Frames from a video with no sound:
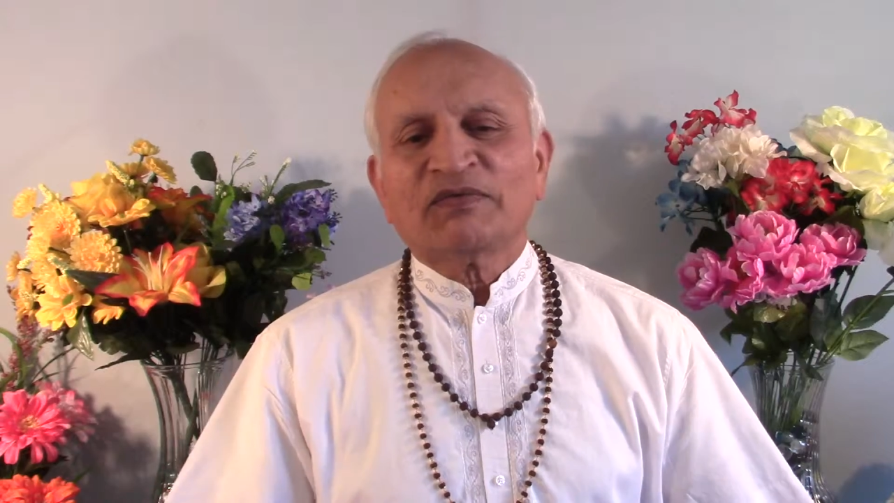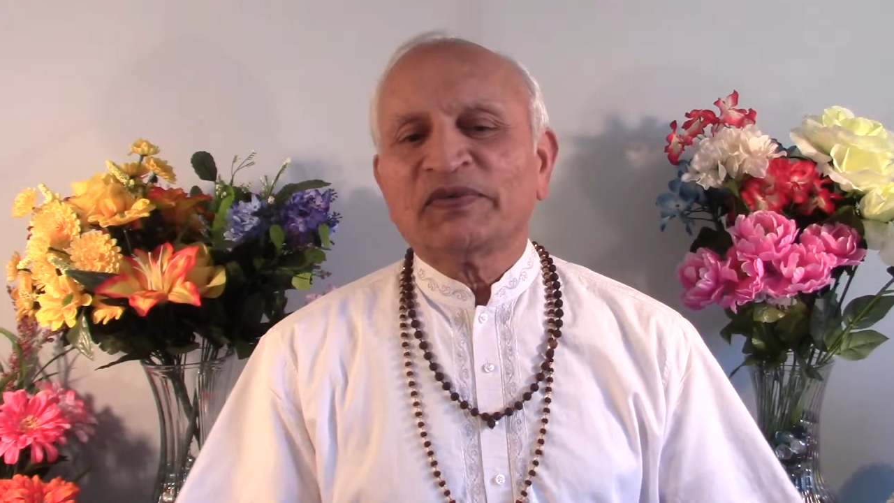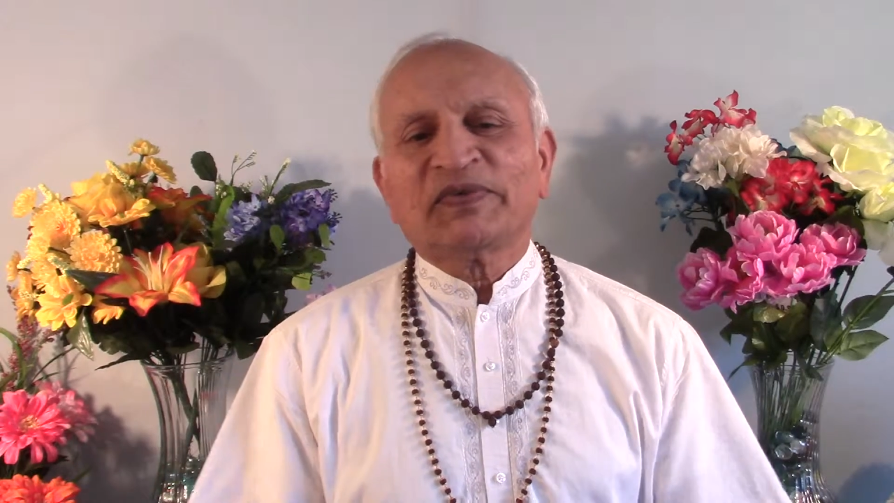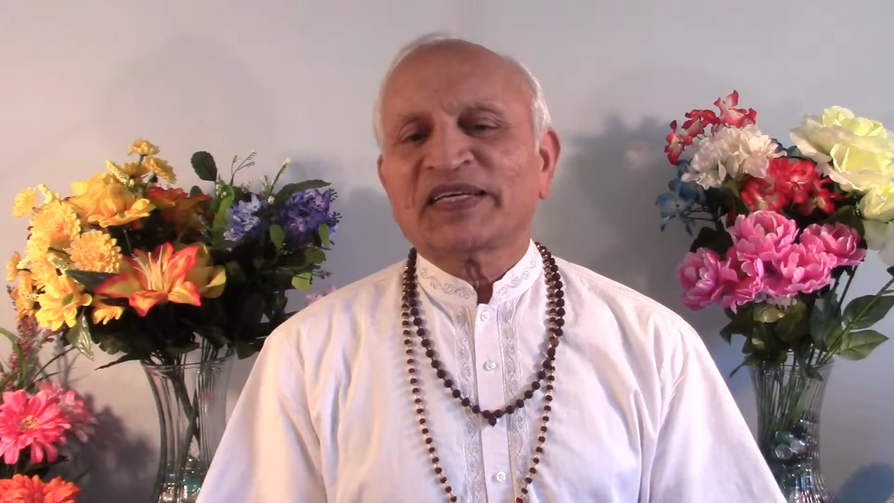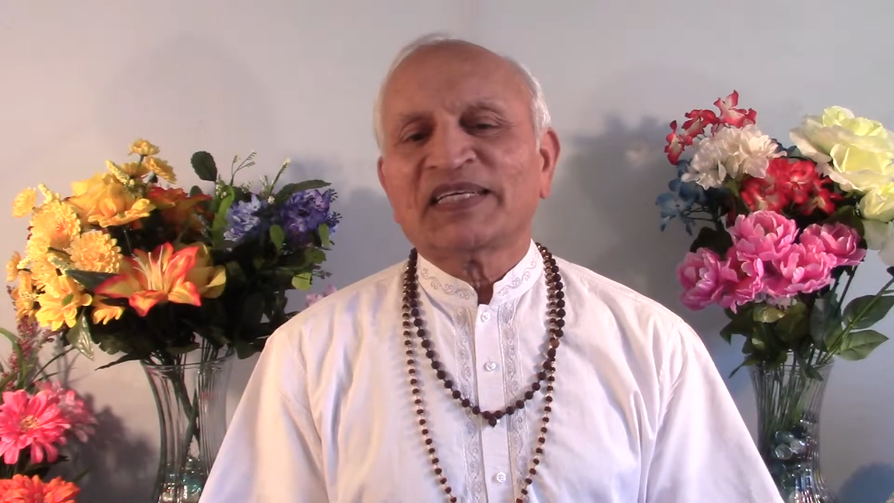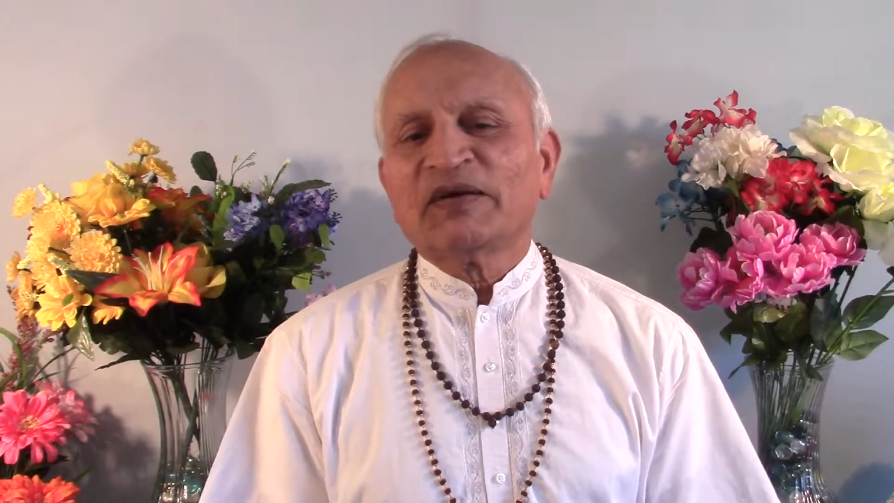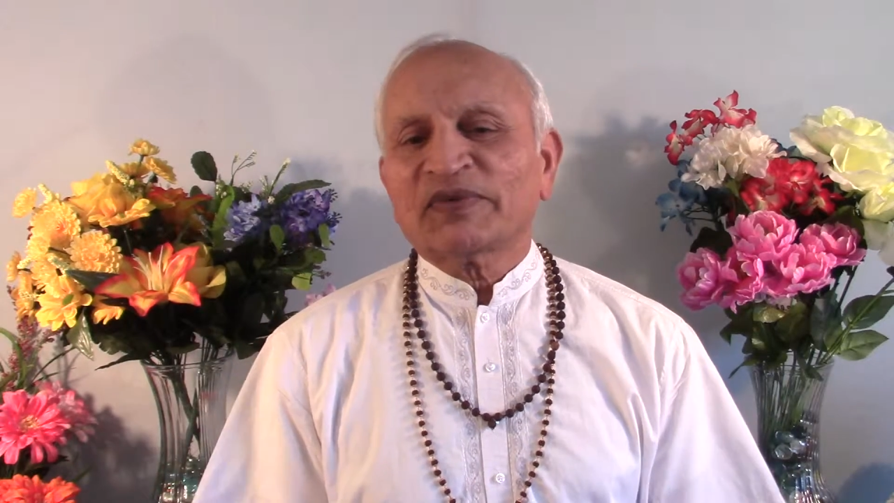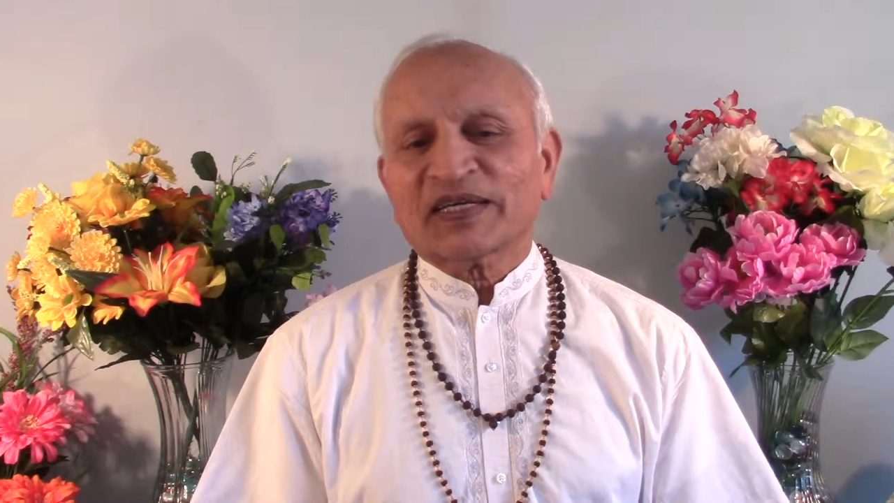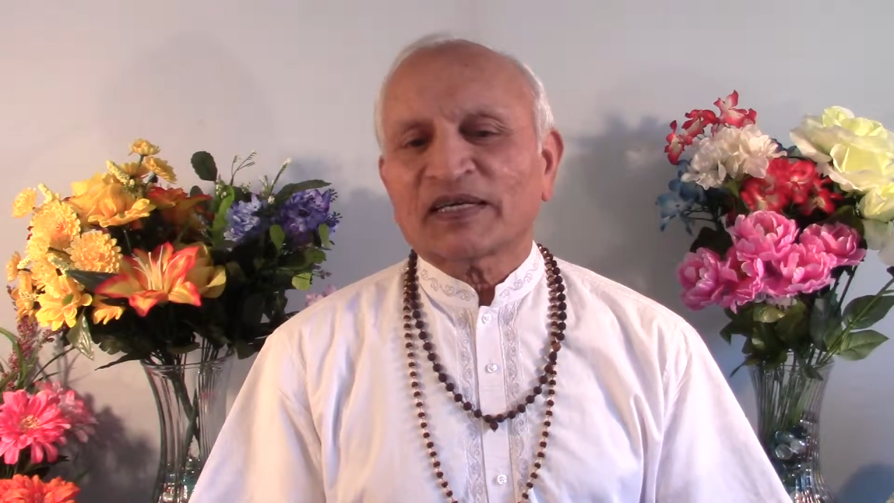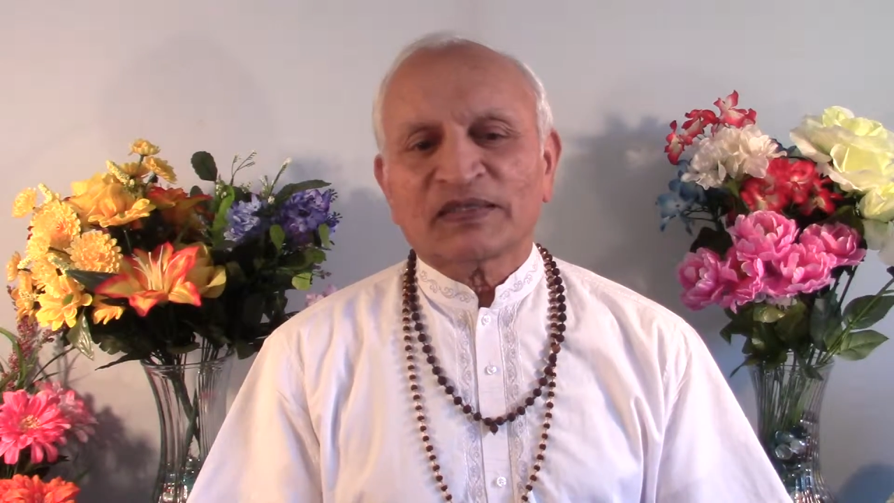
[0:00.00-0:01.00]
we will never
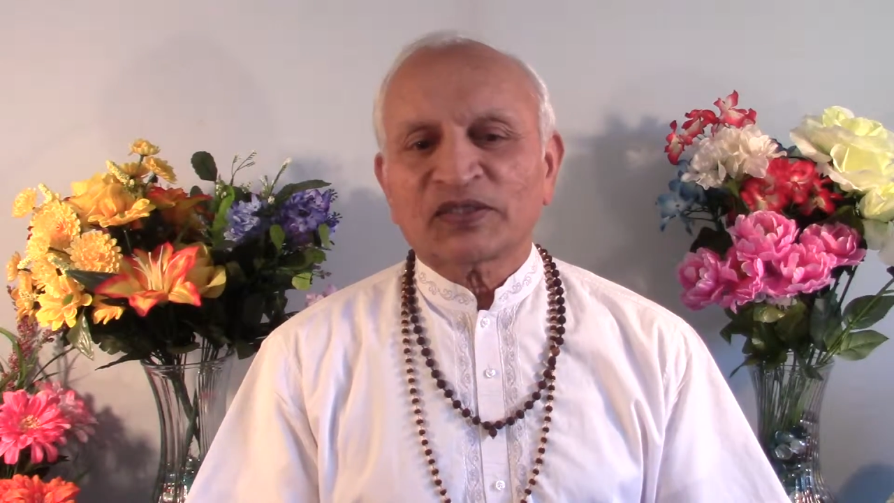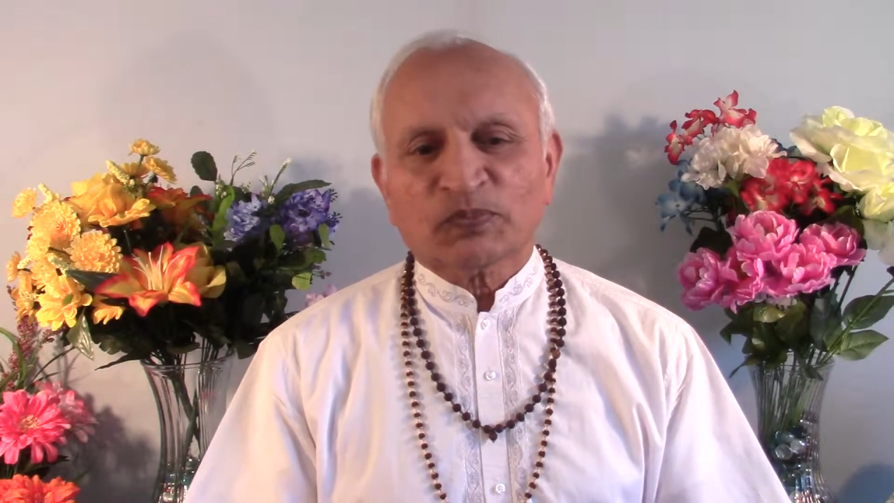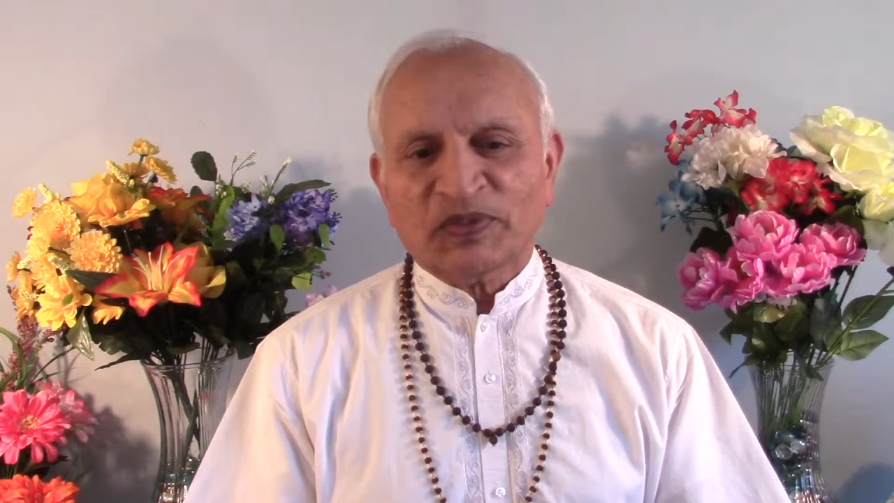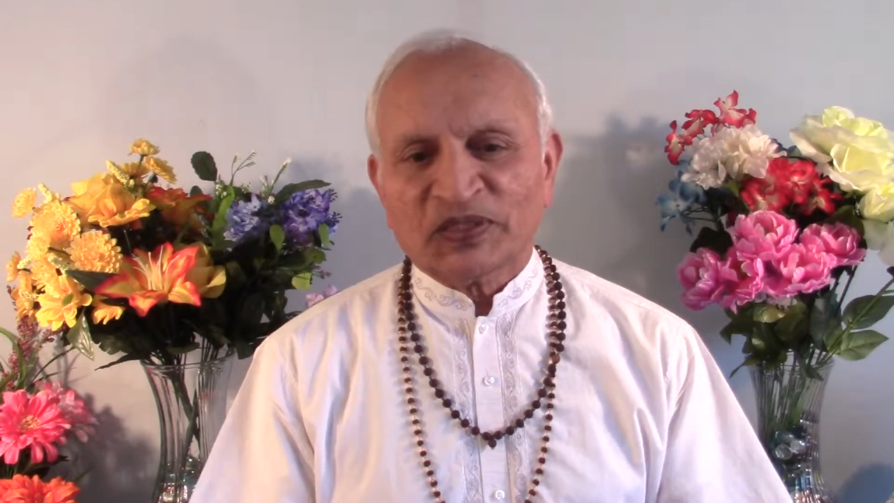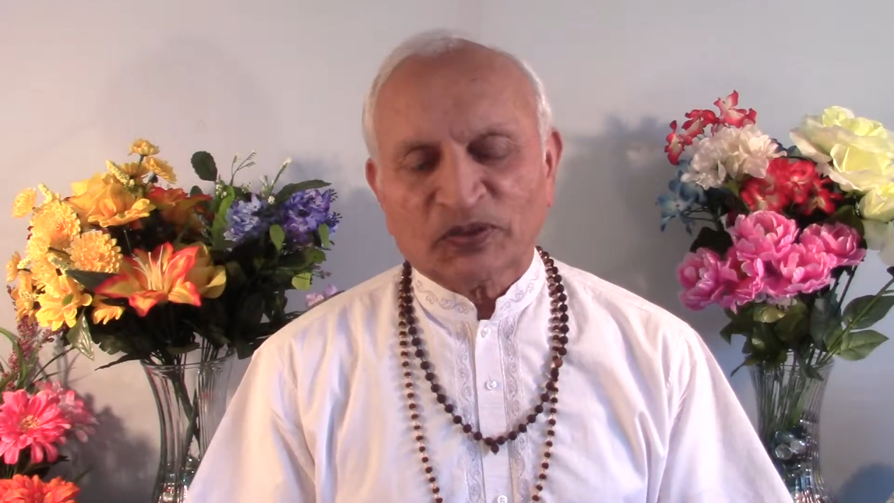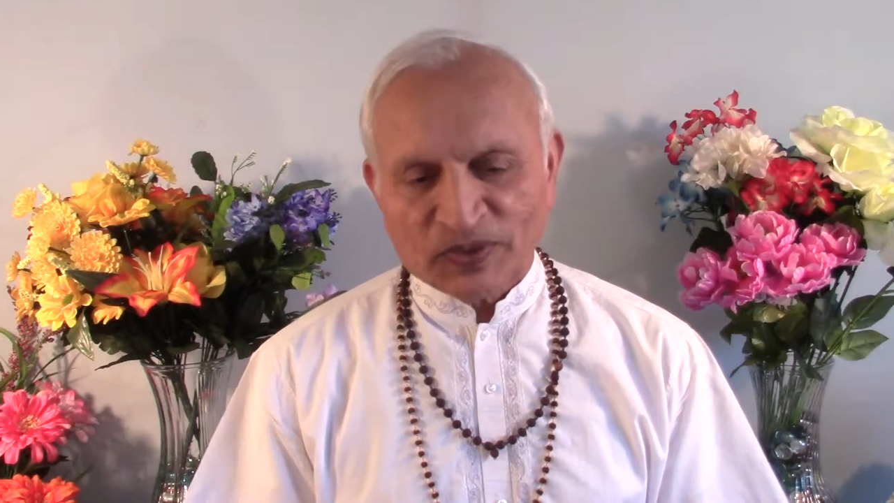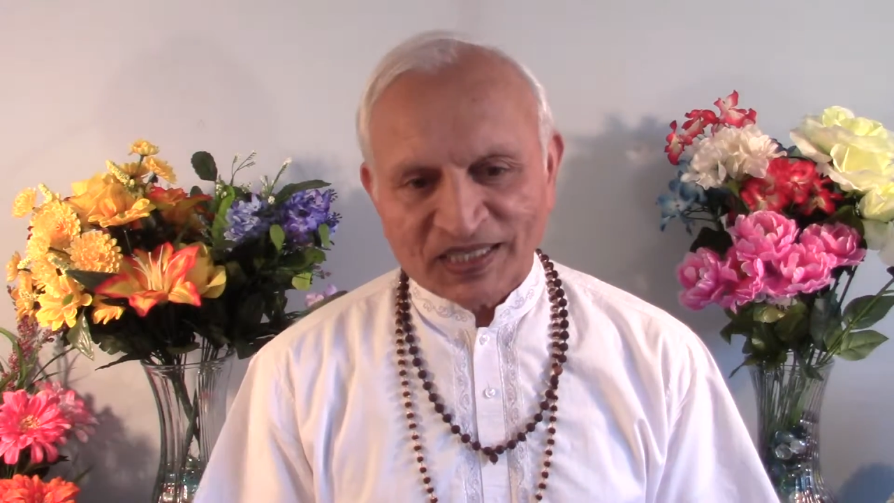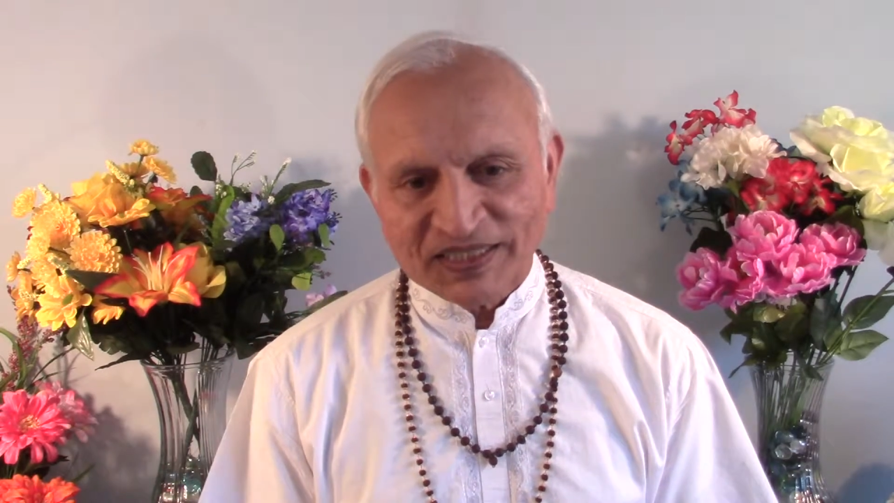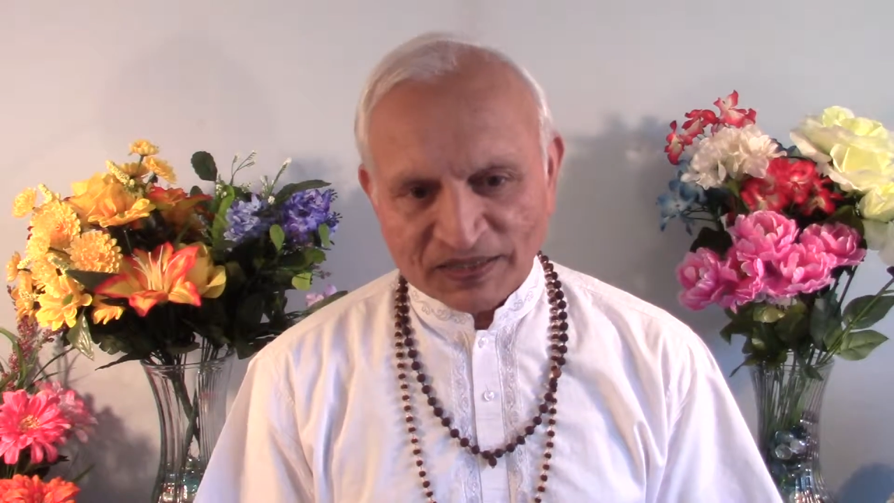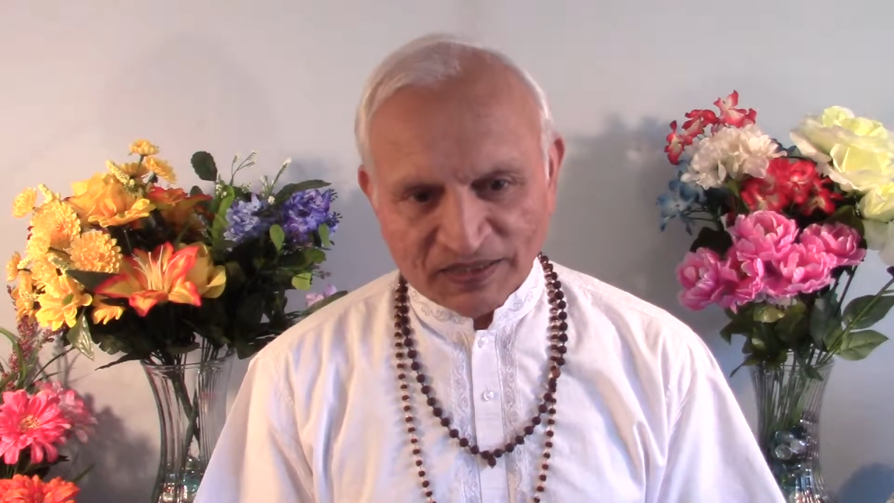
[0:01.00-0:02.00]
learn spiritual
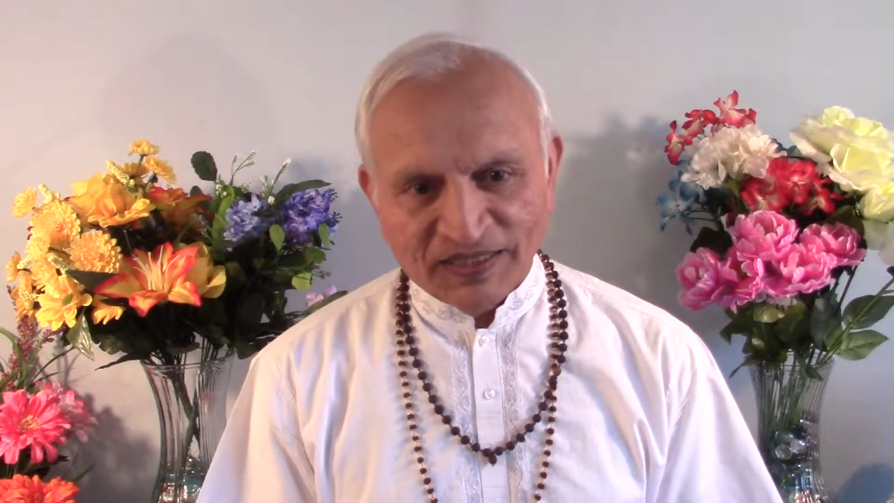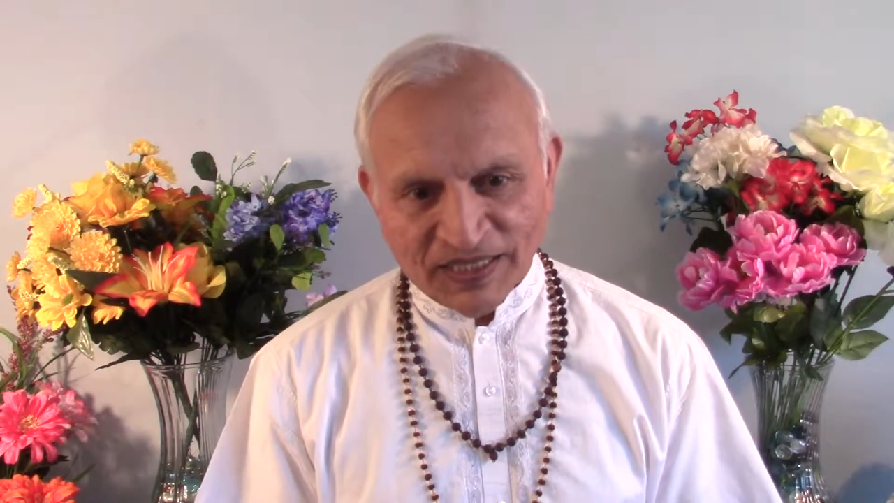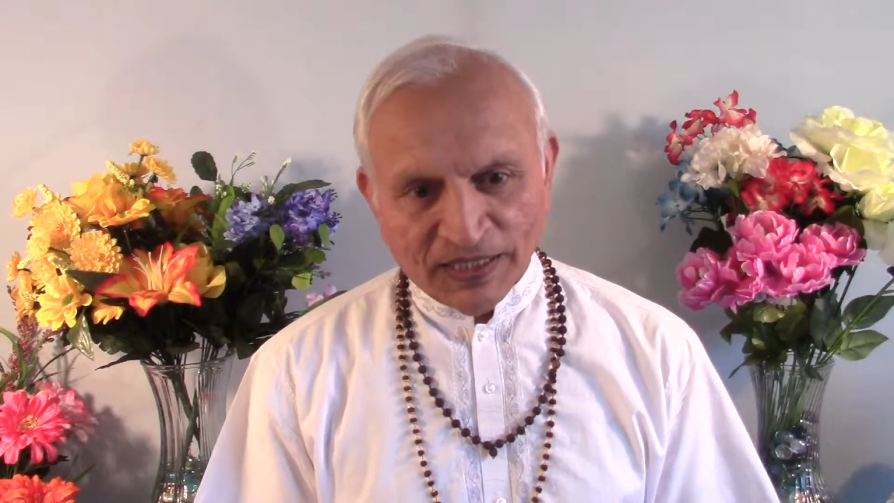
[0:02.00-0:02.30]
lesson.